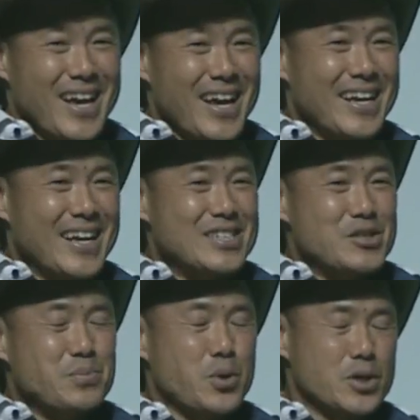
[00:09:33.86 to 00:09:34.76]
and i
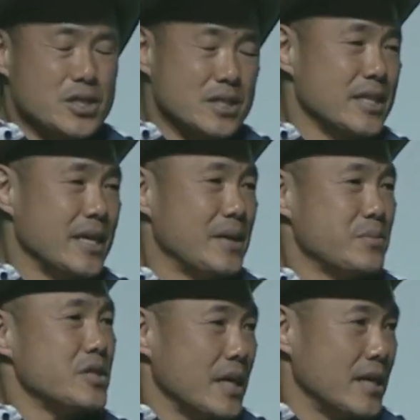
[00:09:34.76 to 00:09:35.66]
just push the
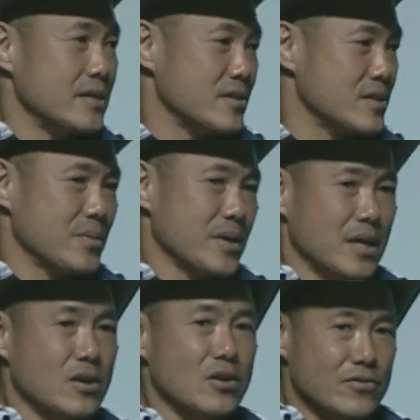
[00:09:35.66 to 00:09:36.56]
teams to get into something
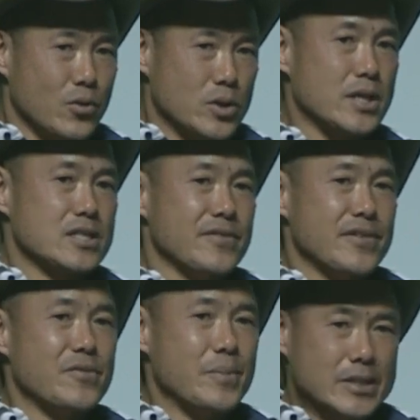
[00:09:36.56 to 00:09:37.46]
i call the vortex of
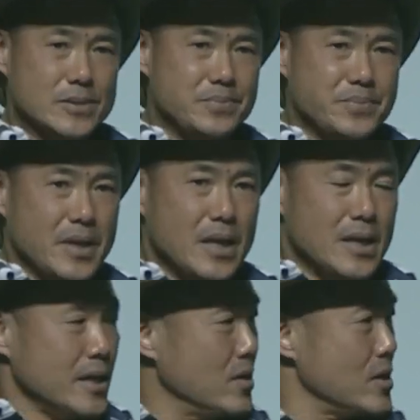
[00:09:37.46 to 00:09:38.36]
information
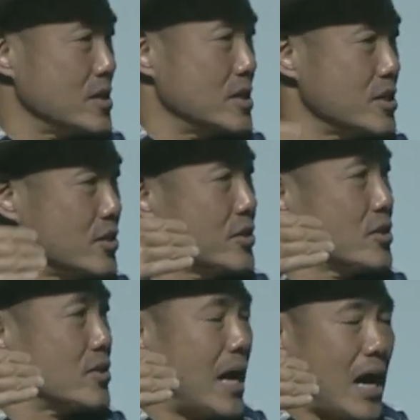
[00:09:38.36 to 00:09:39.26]
you know because until
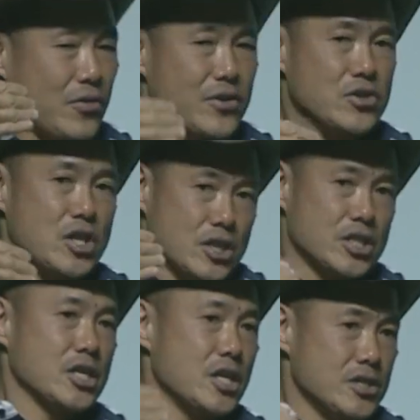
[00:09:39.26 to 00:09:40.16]
you're out there
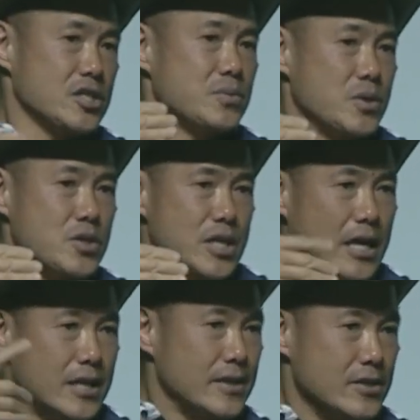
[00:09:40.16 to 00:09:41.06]
touching customers
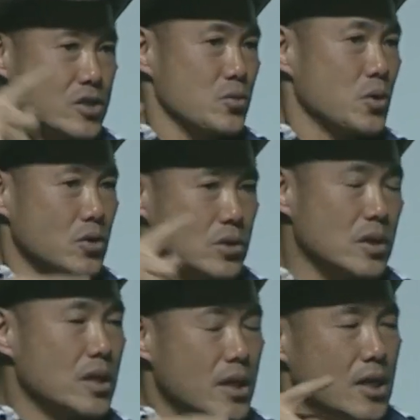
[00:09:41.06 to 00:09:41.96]
and in this
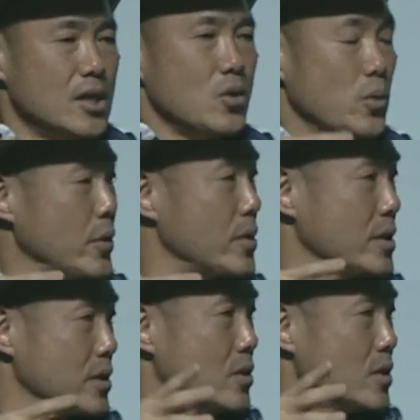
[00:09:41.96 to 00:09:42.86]
swirl where you
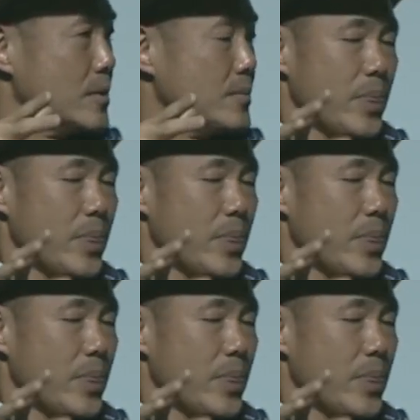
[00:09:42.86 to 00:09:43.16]
can learn